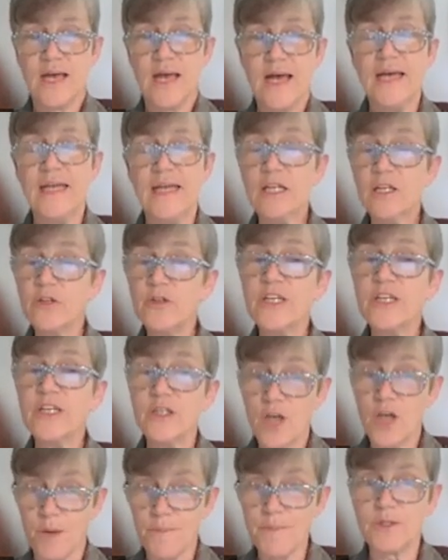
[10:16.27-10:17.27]
uh, including
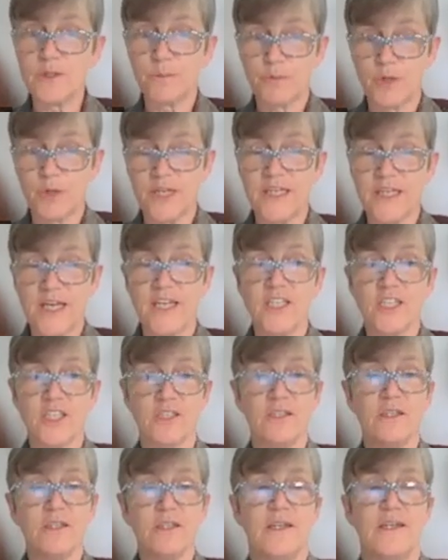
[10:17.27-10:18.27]
nominal
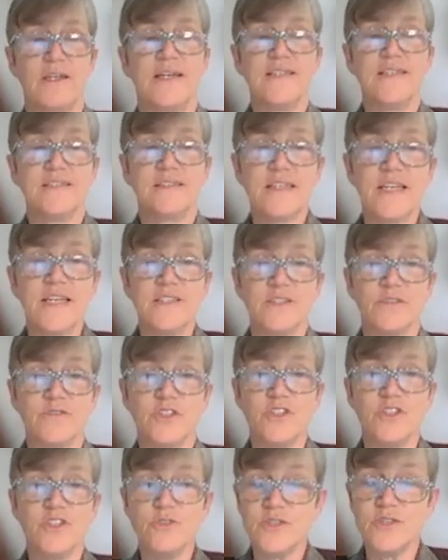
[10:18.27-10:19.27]
predication, as in the case of
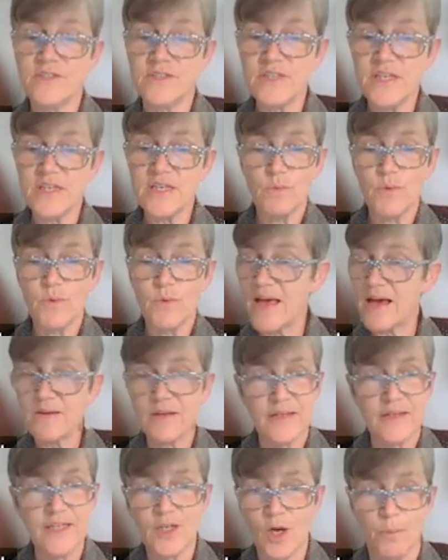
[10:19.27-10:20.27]
2c, without
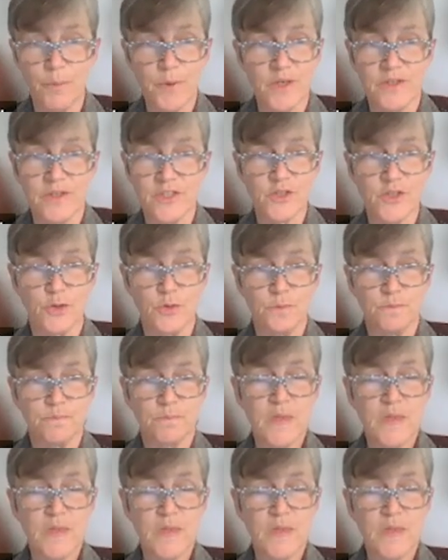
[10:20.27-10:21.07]
any copula at all.